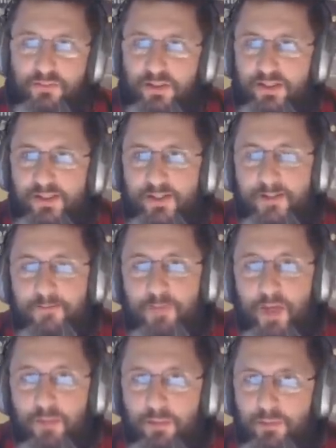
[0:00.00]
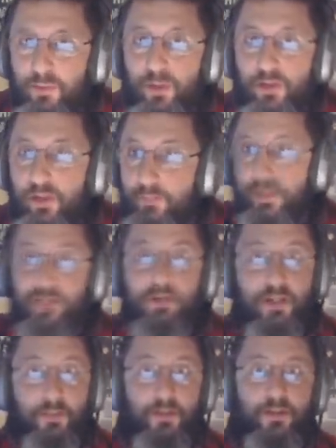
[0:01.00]
but boy, look at Peter
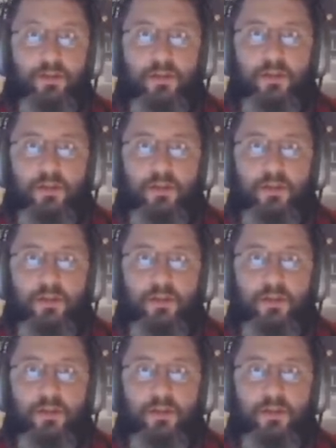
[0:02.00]
Ruckman.